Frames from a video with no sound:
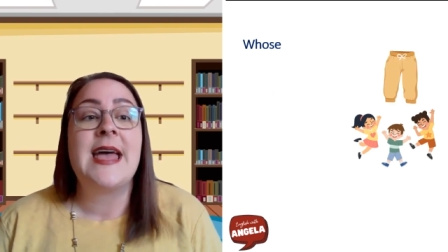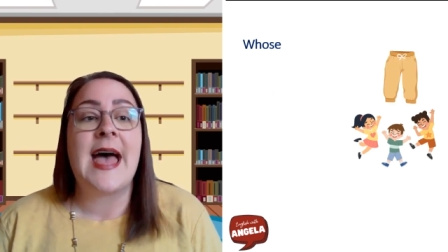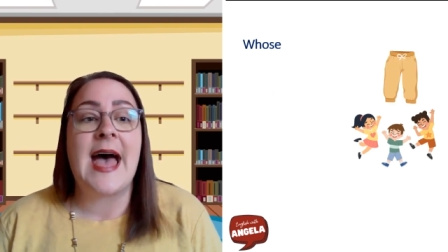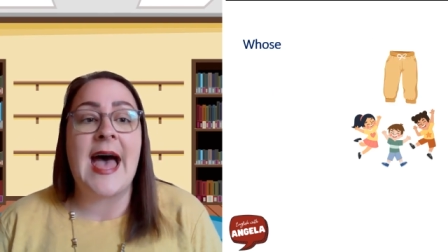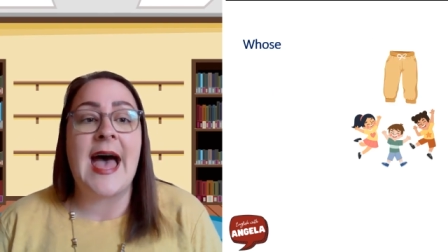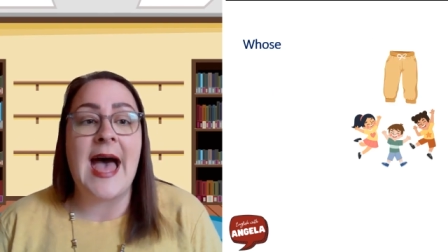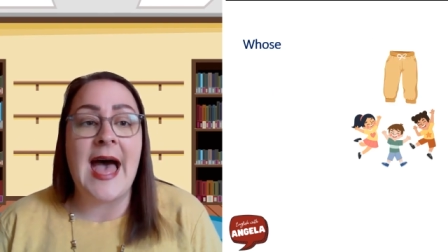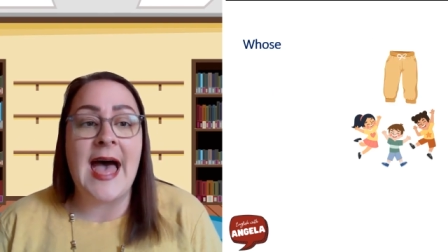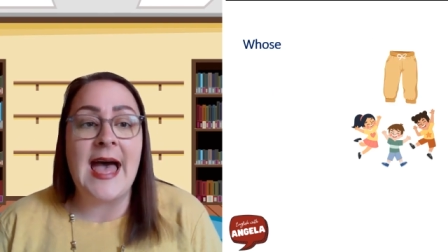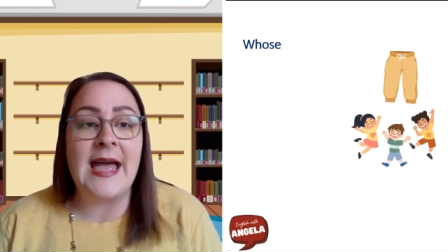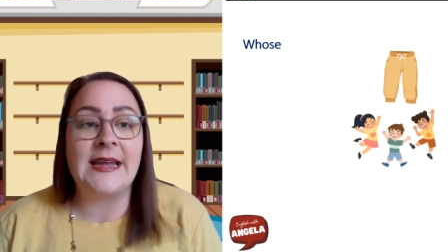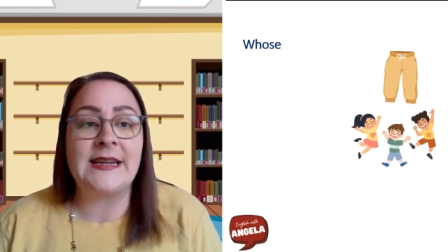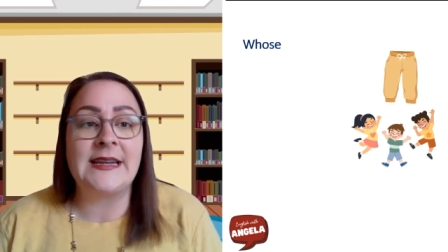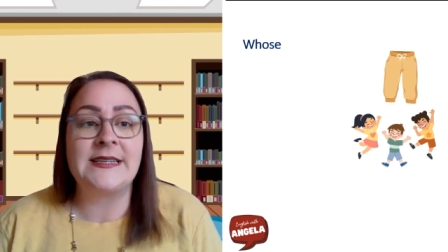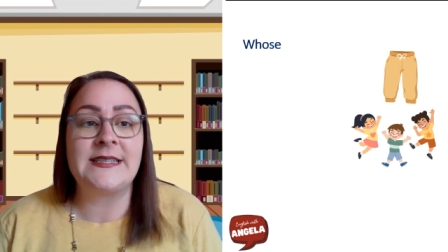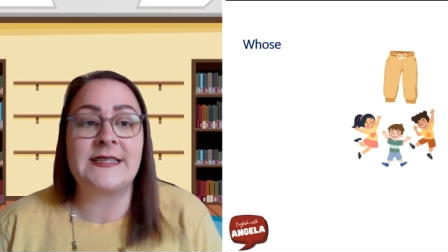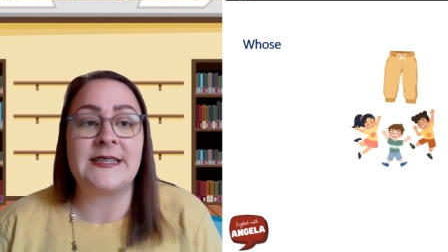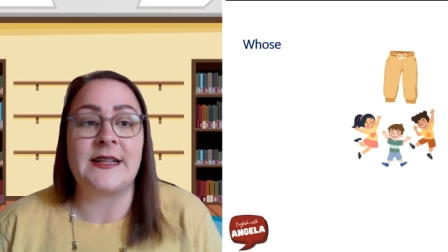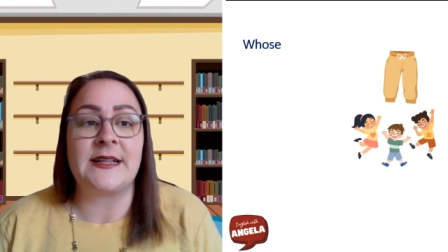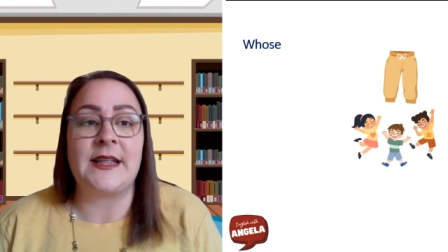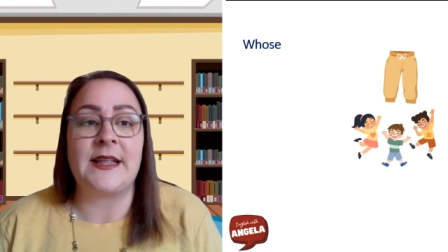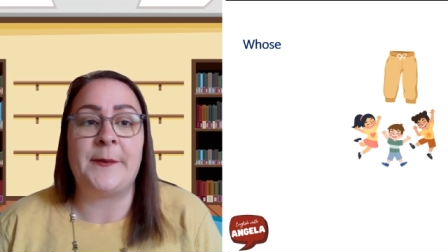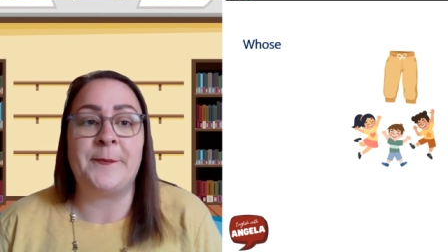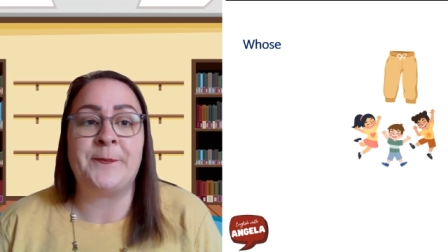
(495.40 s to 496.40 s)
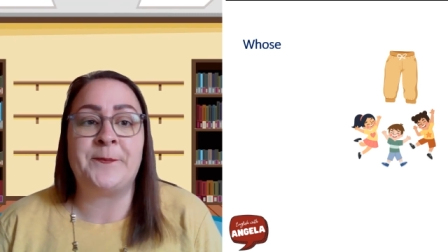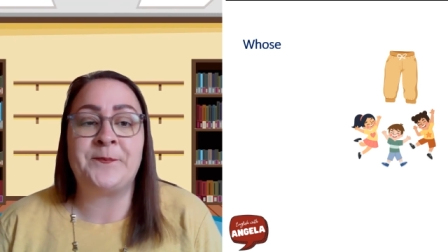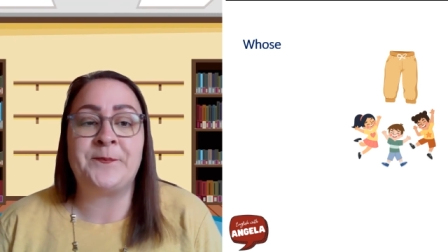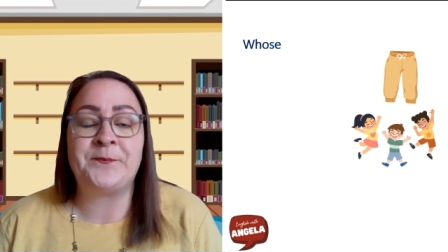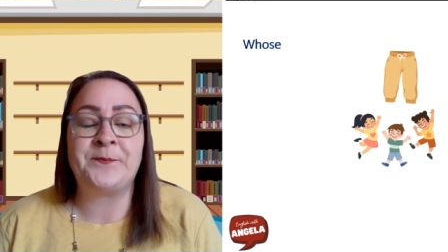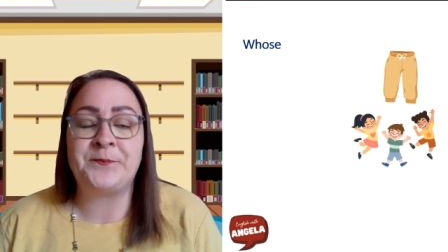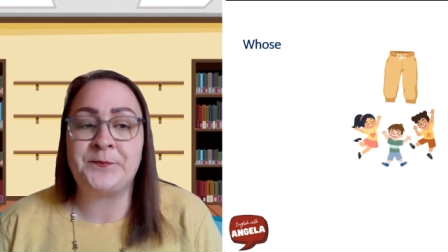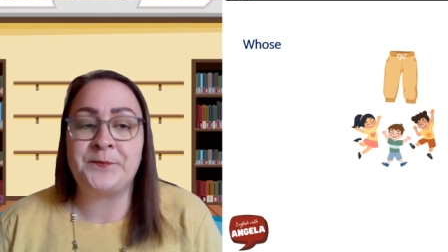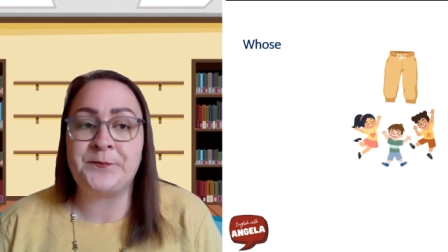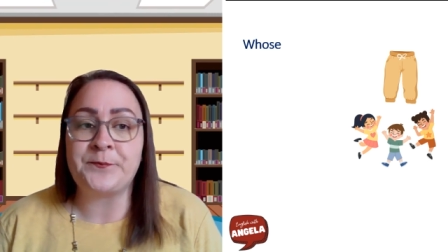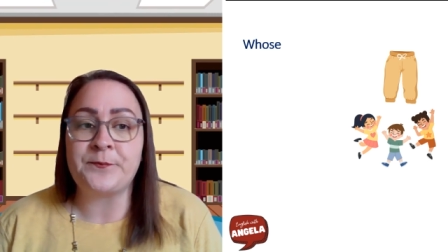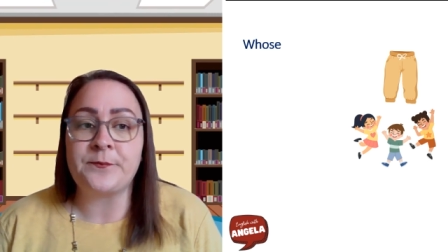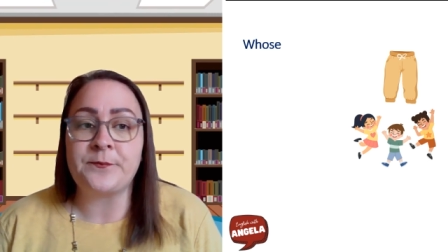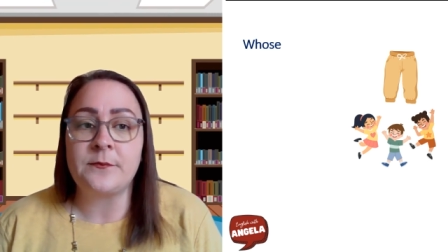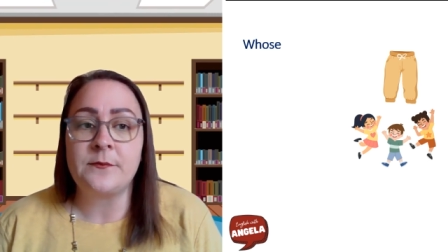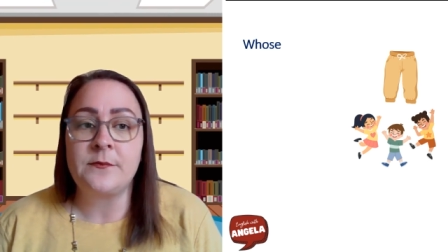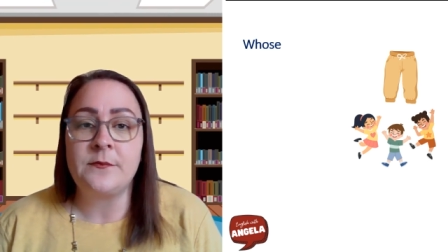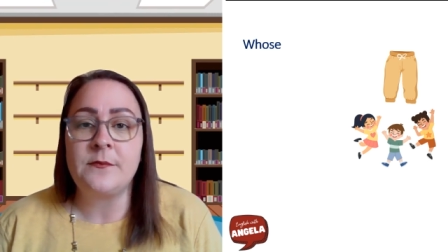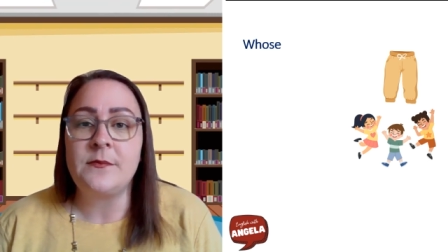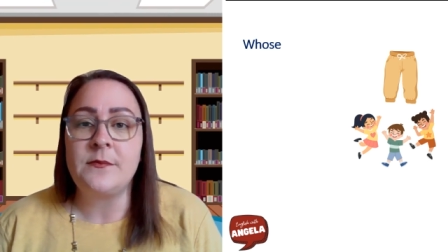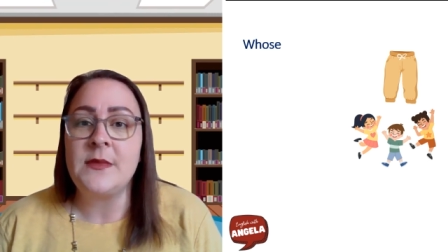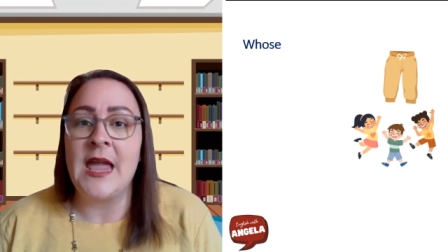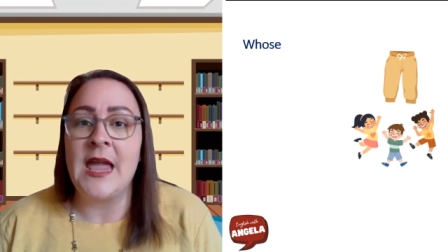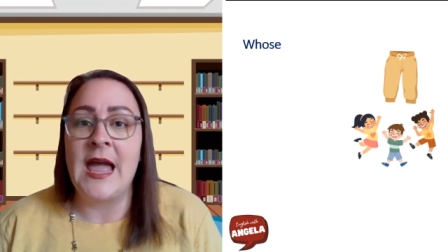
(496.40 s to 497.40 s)
Excellent.
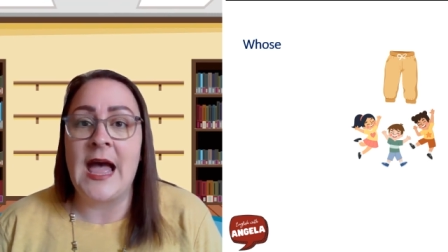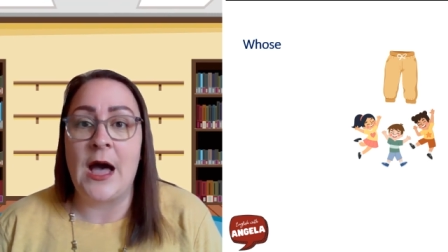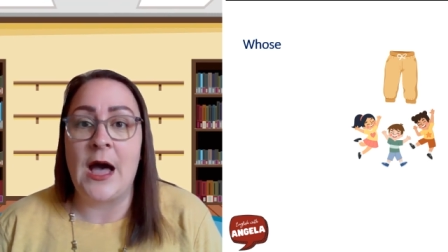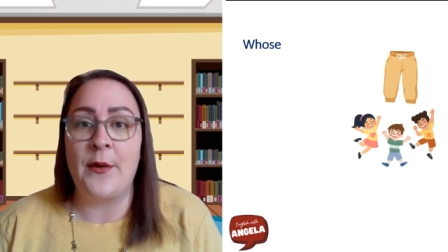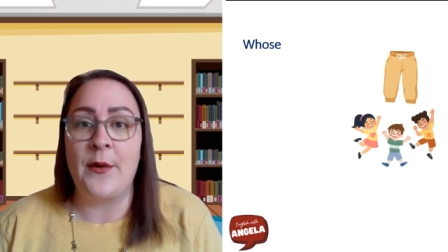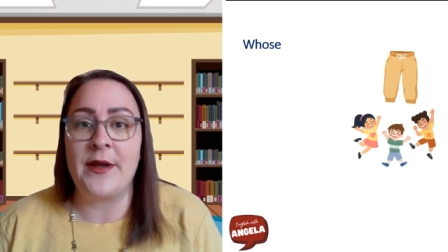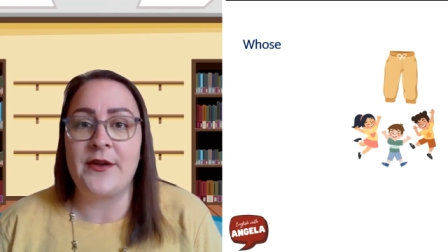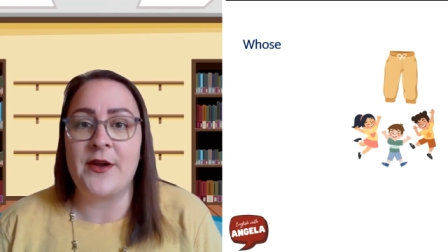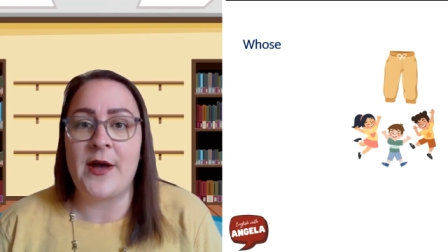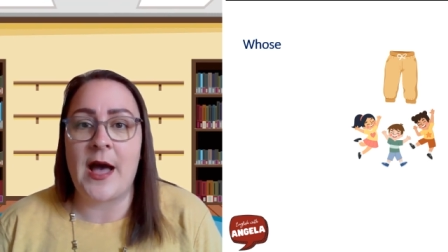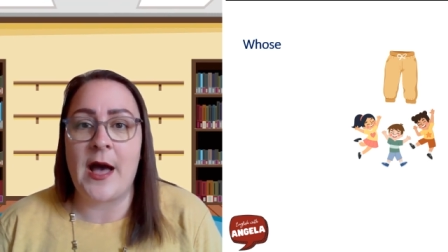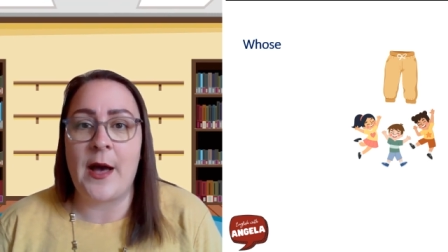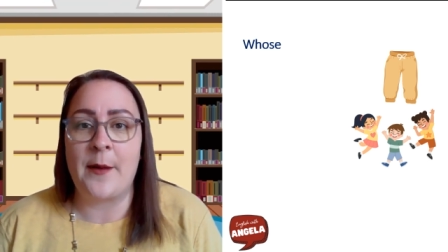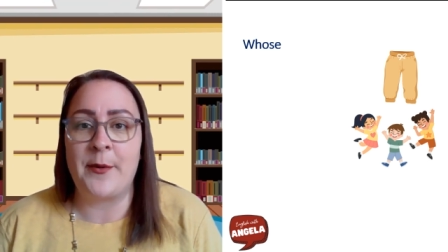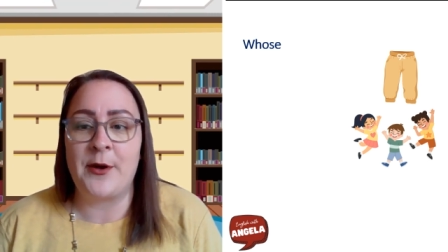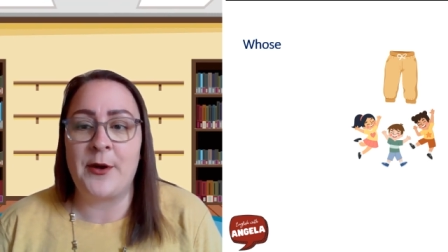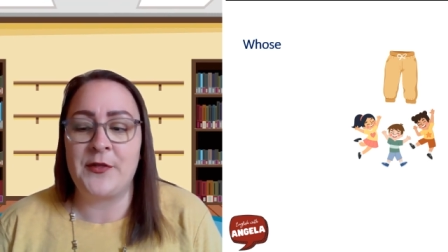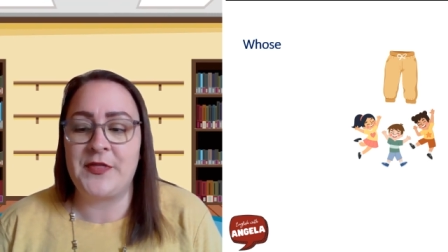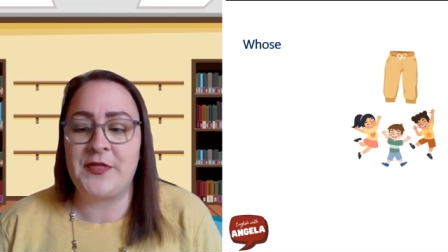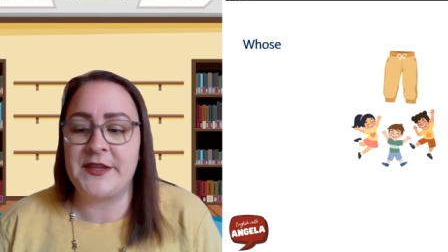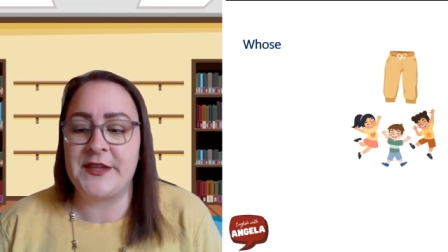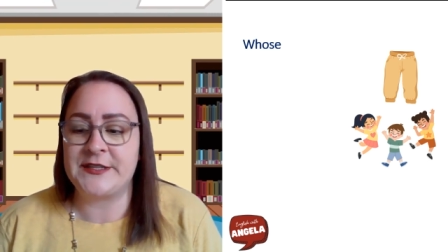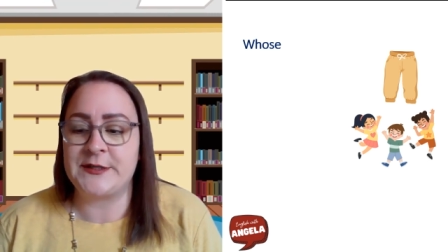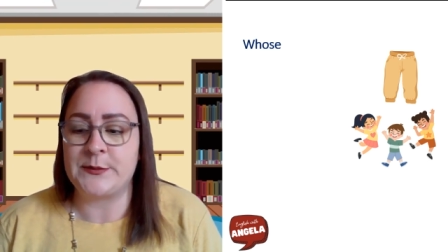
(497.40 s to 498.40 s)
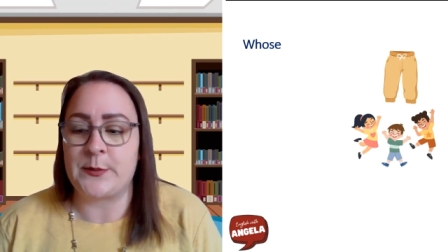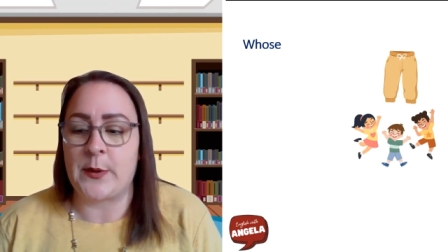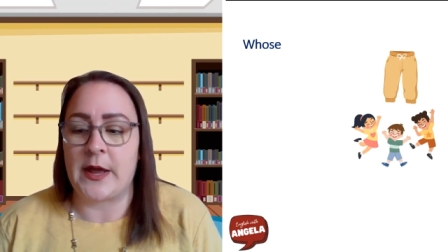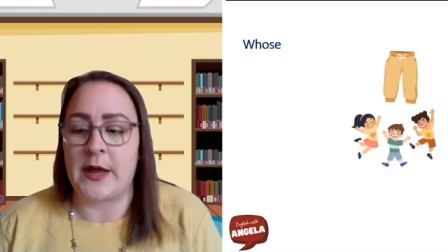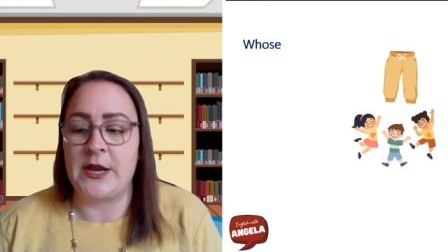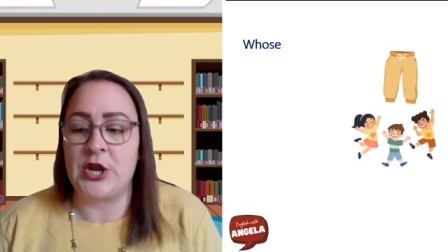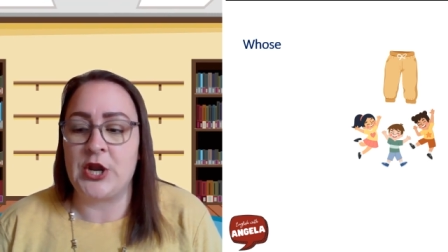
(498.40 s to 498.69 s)
How about this one?